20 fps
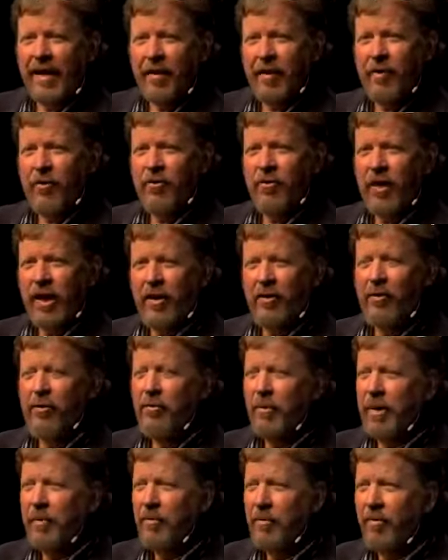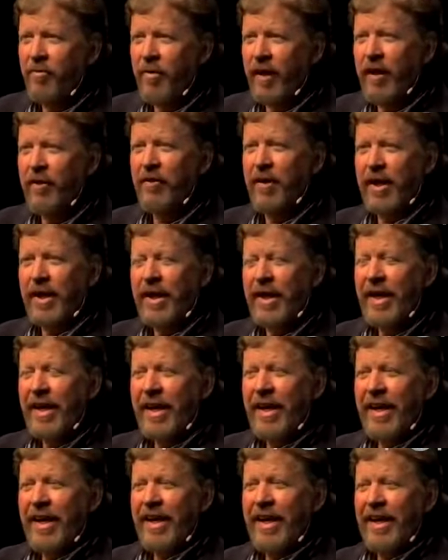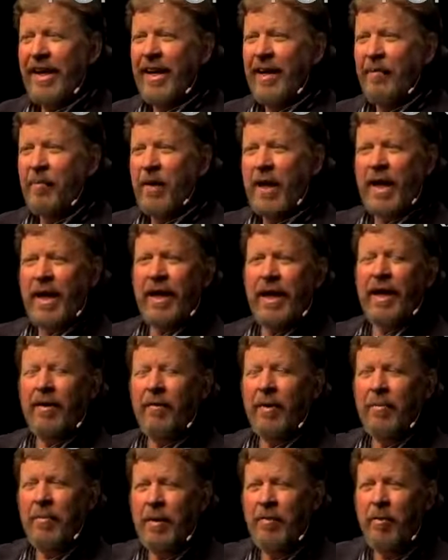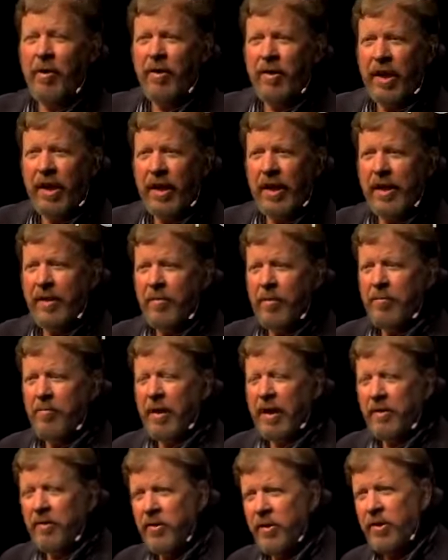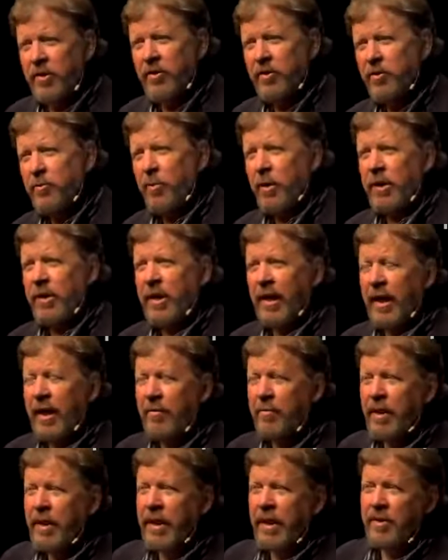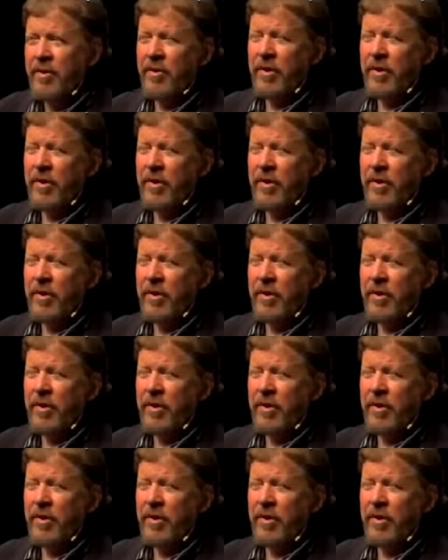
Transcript: this changed me profoundly. But I remember telling them about Jesus one time, and they